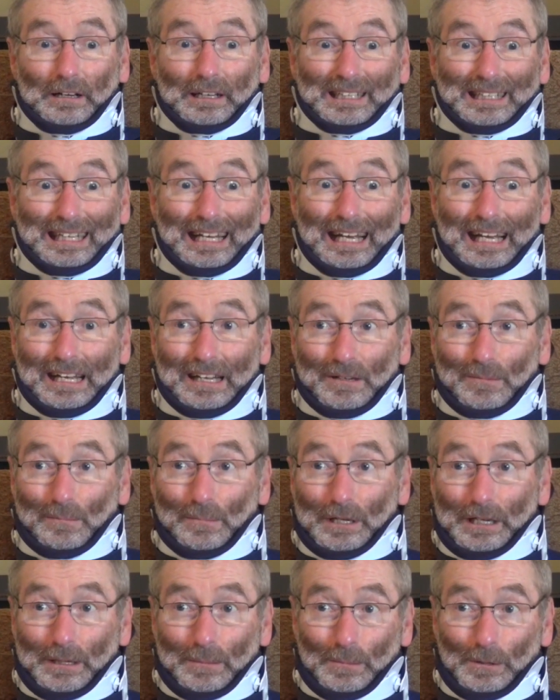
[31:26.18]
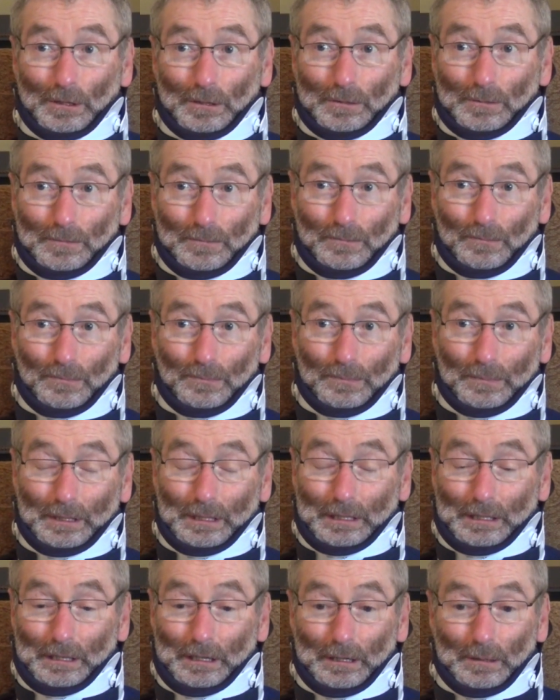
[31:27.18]
10 people,
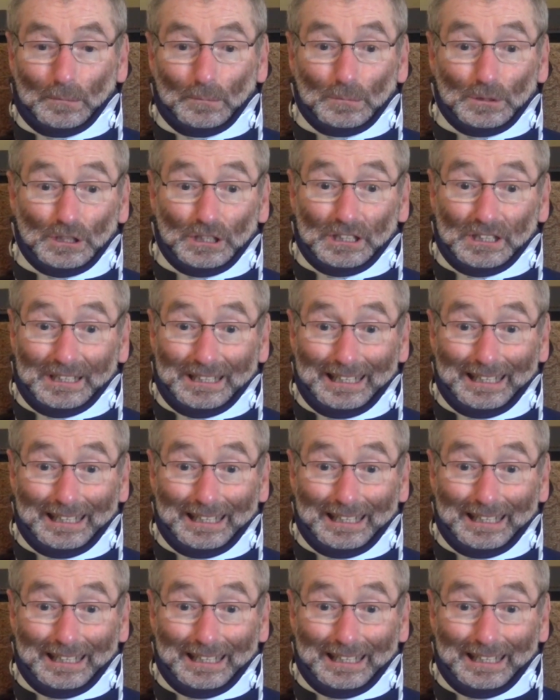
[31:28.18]
just